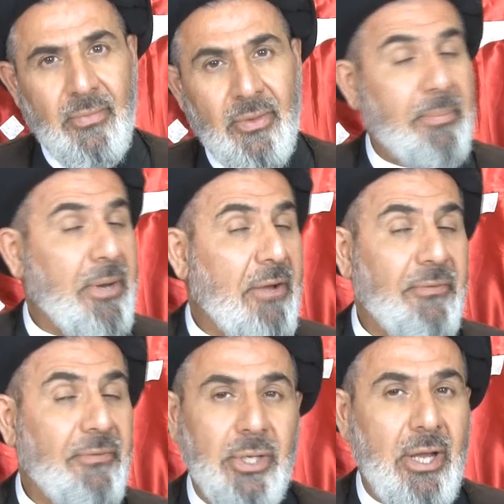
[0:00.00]
The
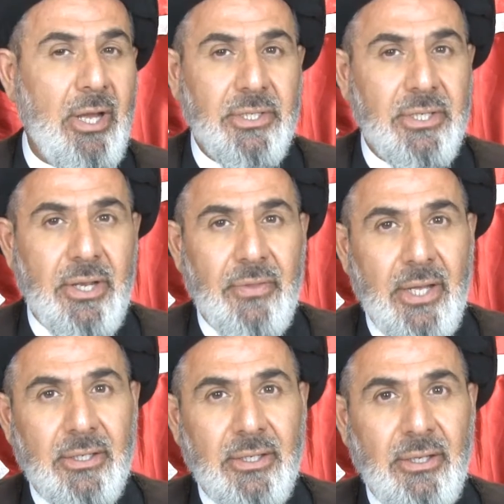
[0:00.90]
Prophet will never say
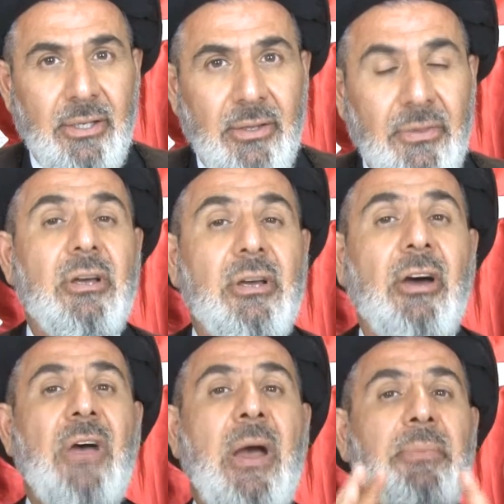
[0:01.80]
that. These are
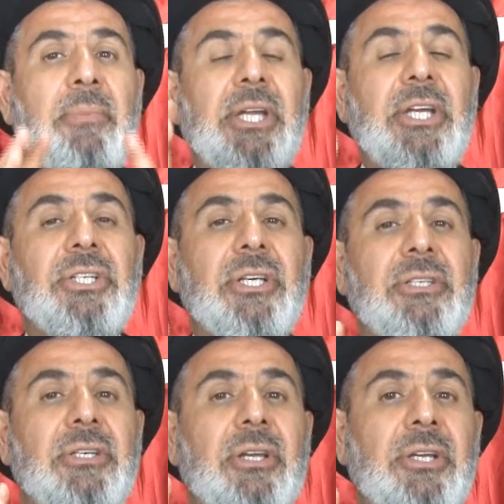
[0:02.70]

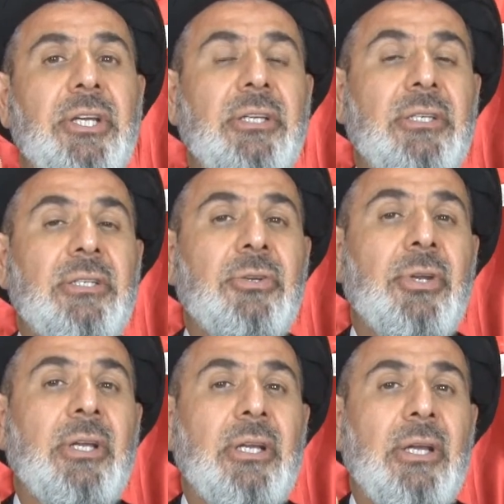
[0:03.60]
fabrications created
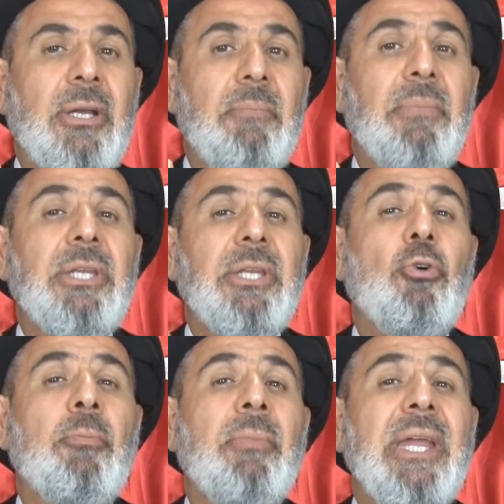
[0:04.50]
during Bani
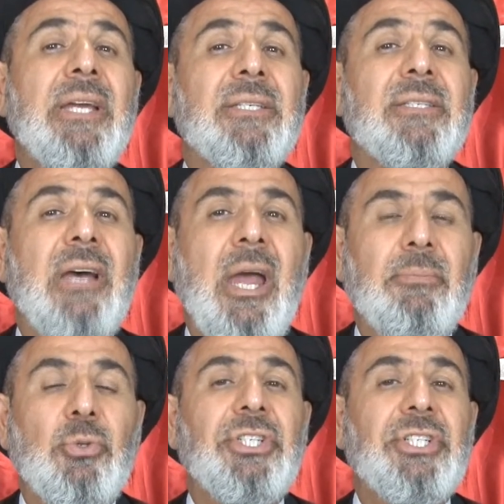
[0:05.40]
Umayyah's time
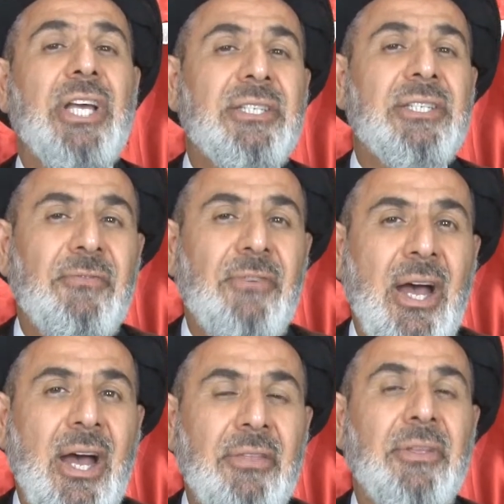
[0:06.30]
to
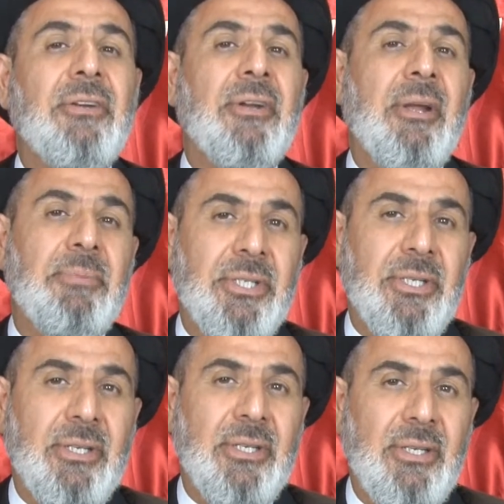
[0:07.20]
justify their
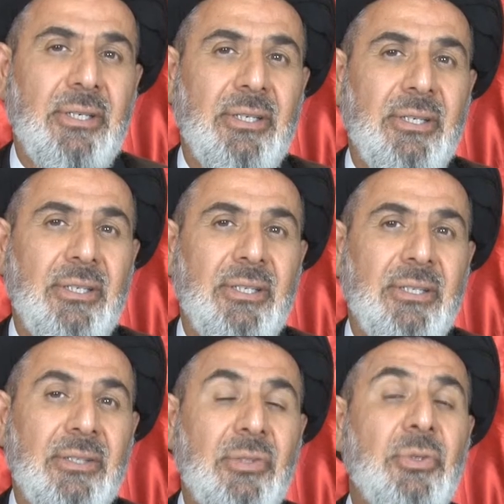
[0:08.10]
corruption,
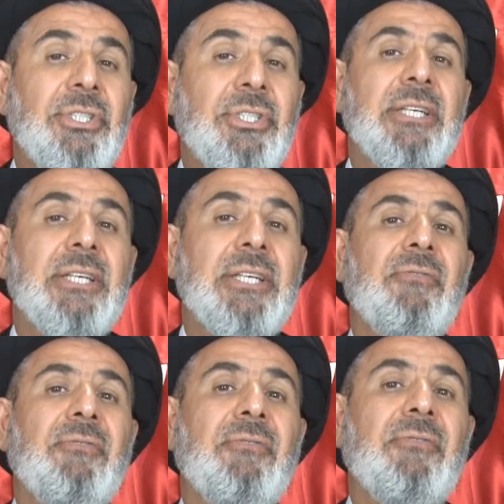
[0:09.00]
to
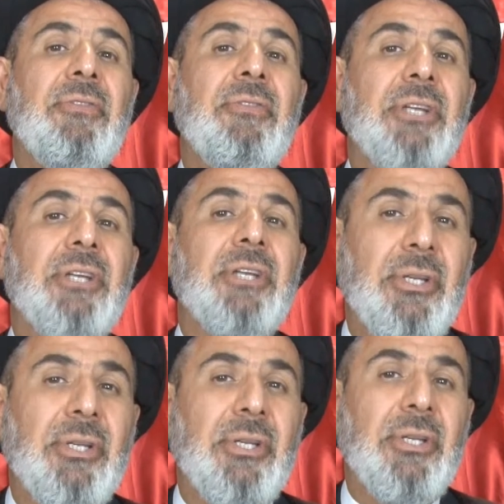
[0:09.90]
justify their dictatorship.